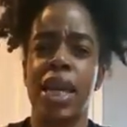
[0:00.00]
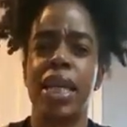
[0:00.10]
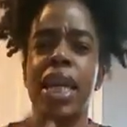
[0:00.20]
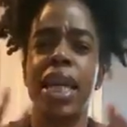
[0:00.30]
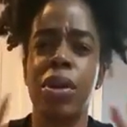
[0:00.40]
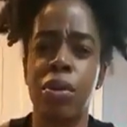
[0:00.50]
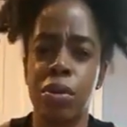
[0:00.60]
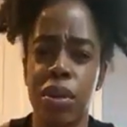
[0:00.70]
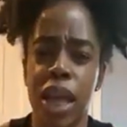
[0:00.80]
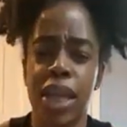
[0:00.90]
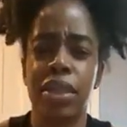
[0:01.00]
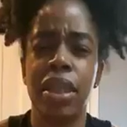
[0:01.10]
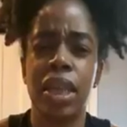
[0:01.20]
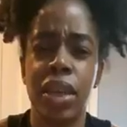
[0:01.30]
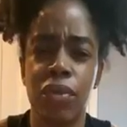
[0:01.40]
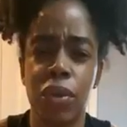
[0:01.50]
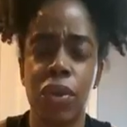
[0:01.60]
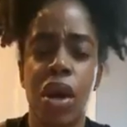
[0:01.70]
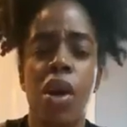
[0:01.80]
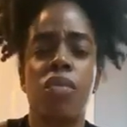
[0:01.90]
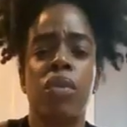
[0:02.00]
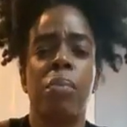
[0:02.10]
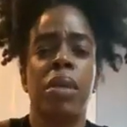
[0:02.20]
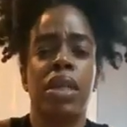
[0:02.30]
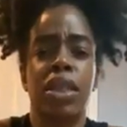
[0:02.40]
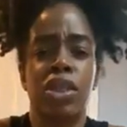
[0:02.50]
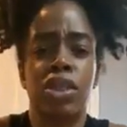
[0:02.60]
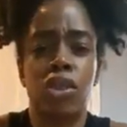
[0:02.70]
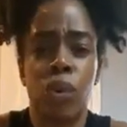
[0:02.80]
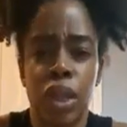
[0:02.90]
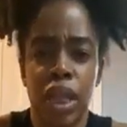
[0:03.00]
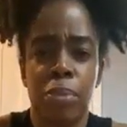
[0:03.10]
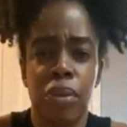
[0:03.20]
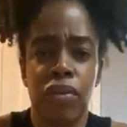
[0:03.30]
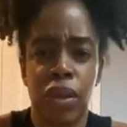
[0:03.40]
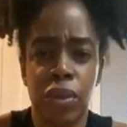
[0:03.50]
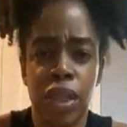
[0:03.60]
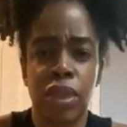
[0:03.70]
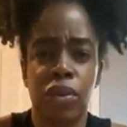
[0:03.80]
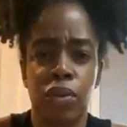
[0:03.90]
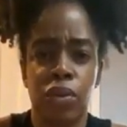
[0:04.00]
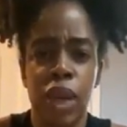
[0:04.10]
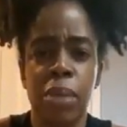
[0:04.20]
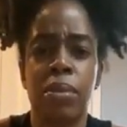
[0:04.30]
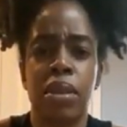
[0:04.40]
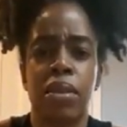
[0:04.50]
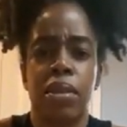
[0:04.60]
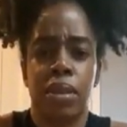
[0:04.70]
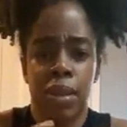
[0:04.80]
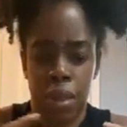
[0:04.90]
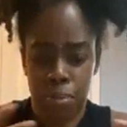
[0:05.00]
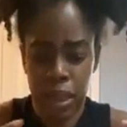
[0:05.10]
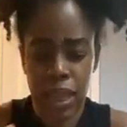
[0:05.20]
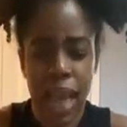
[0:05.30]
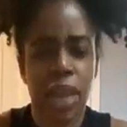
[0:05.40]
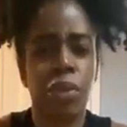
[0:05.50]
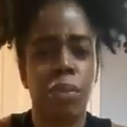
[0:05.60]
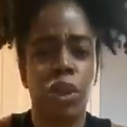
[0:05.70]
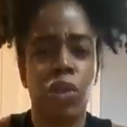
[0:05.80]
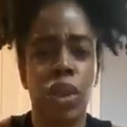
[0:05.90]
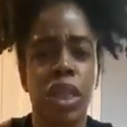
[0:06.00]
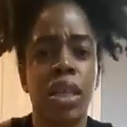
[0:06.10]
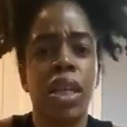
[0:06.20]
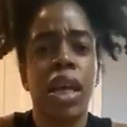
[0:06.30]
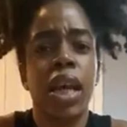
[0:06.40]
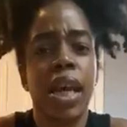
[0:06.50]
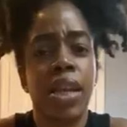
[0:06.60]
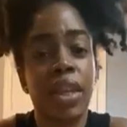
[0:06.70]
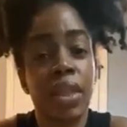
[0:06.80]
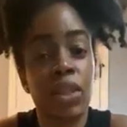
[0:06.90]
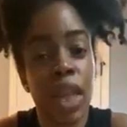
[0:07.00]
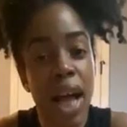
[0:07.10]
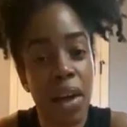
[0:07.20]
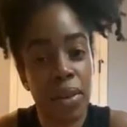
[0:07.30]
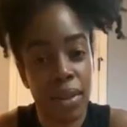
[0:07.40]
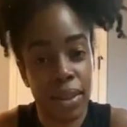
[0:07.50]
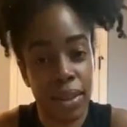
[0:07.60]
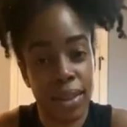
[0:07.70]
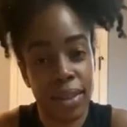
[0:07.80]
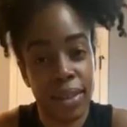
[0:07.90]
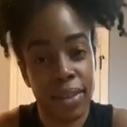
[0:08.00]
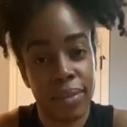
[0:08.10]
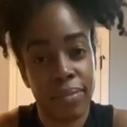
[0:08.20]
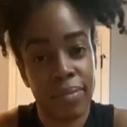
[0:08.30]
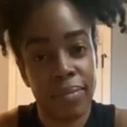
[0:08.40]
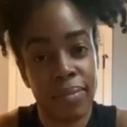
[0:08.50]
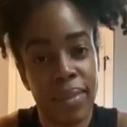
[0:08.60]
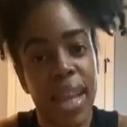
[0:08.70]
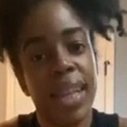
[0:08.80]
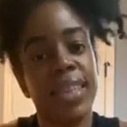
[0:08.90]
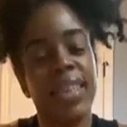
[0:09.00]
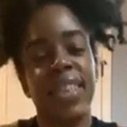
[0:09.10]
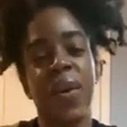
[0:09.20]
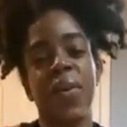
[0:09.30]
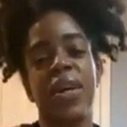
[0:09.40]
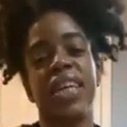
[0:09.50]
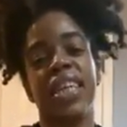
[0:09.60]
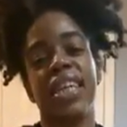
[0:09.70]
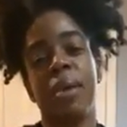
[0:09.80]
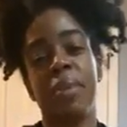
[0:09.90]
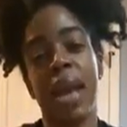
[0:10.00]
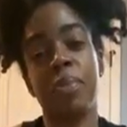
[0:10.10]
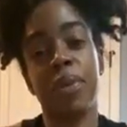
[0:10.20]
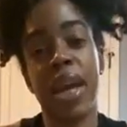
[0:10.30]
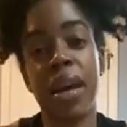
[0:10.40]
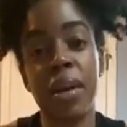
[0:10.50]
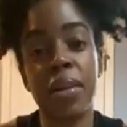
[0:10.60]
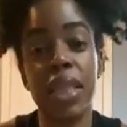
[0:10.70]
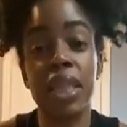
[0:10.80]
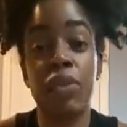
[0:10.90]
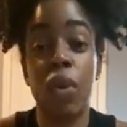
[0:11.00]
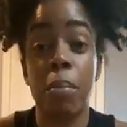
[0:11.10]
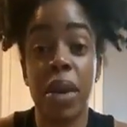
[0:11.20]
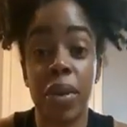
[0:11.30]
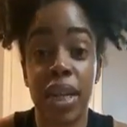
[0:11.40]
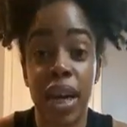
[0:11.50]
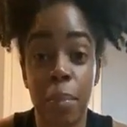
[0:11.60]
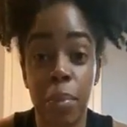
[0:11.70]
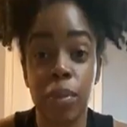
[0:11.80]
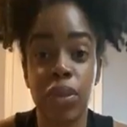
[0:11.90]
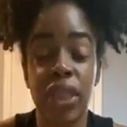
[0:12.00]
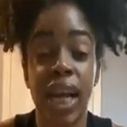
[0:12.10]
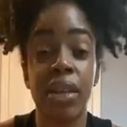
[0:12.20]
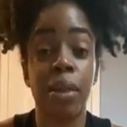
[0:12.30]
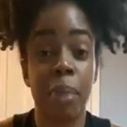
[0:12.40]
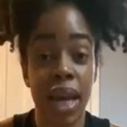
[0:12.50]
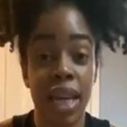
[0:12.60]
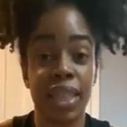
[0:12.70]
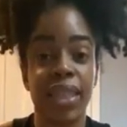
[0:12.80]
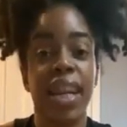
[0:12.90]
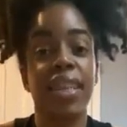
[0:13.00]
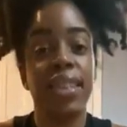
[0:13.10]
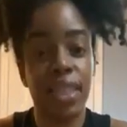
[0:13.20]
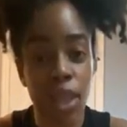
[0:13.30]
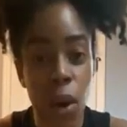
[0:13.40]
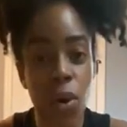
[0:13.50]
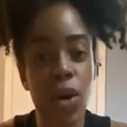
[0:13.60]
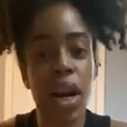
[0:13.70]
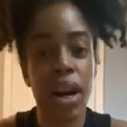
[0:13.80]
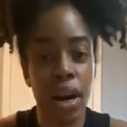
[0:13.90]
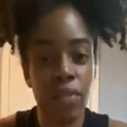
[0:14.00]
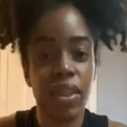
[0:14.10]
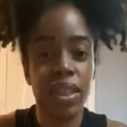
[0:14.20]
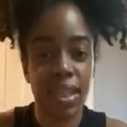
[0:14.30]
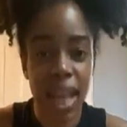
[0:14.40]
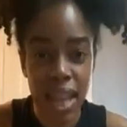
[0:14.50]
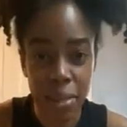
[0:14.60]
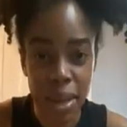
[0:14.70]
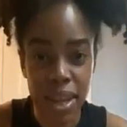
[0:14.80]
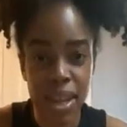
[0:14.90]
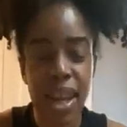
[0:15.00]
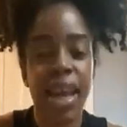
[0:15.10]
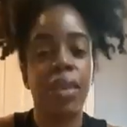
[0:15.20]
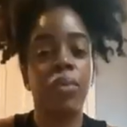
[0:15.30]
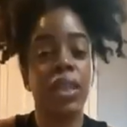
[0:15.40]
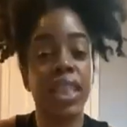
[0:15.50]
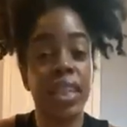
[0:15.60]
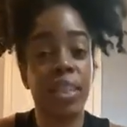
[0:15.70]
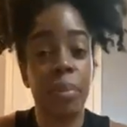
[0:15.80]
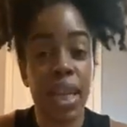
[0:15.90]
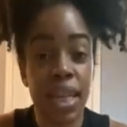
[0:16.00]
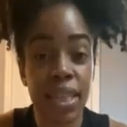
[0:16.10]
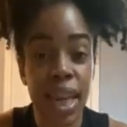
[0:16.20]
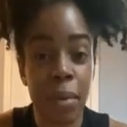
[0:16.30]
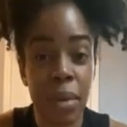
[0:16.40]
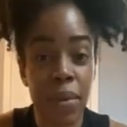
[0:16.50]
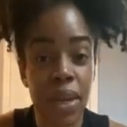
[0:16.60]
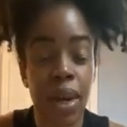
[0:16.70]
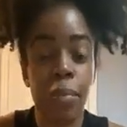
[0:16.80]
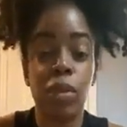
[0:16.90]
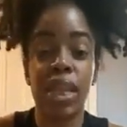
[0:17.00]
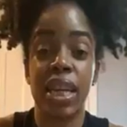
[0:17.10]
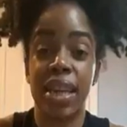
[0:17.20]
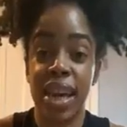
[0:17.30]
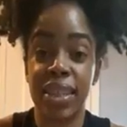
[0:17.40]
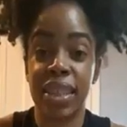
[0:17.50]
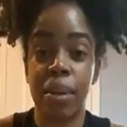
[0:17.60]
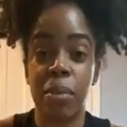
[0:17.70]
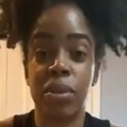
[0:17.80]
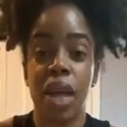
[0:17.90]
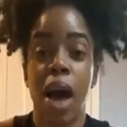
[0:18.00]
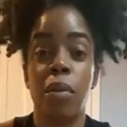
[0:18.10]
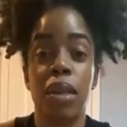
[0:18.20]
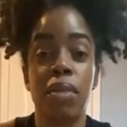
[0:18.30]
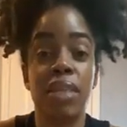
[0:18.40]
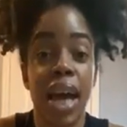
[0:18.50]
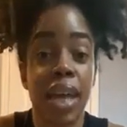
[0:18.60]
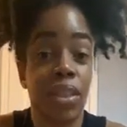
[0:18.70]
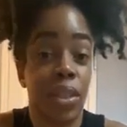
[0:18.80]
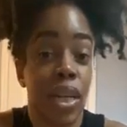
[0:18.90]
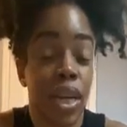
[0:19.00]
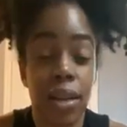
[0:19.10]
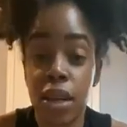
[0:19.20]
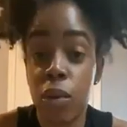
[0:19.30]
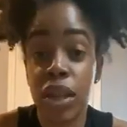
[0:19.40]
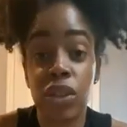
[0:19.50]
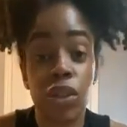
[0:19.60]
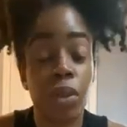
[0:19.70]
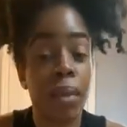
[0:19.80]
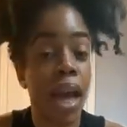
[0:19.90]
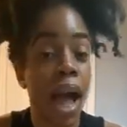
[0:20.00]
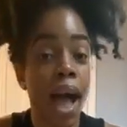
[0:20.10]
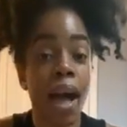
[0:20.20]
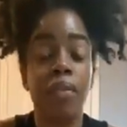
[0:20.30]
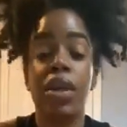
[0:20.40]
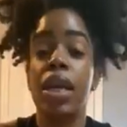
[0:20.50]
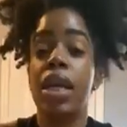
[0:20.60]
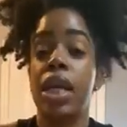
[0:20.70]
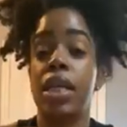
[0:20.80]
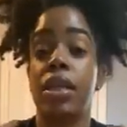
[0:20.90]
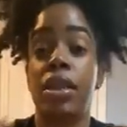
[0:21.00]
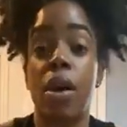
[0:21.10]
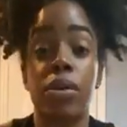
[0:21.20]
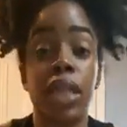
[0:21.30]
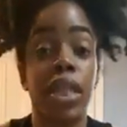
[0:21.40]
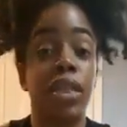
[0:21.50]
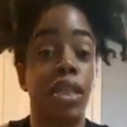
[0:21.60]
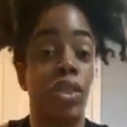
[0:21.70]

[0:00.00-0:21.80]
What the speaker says: and healed, and delivered from being distorted, perverted, raped, mishandled, mistreated in their childhood. So again, I'm Gabrielle. This is for married couples. Check out the page, Song of Solomon. Reach out to me anytime, married couples, engaged couples. I would love to answer any questions you may have, any thoughts, any